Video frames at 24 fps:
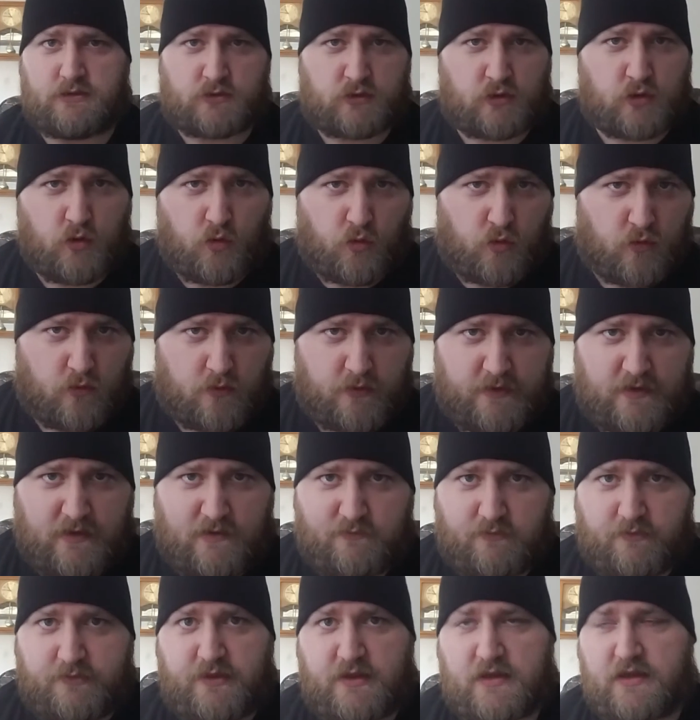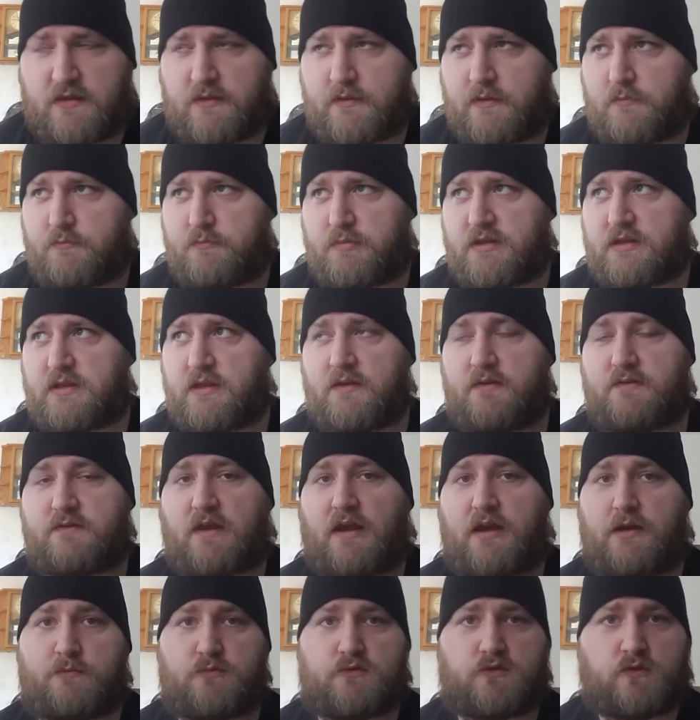and gore and everything in them because
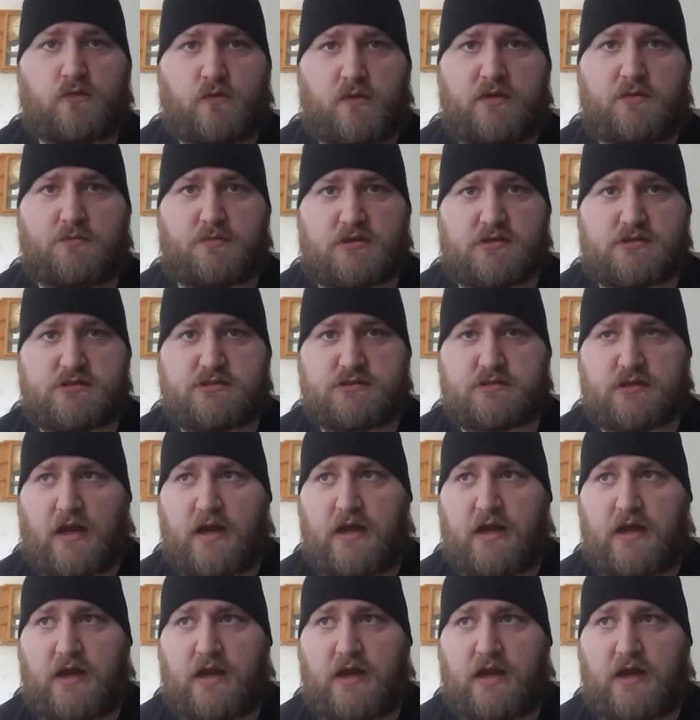I'm squeamish.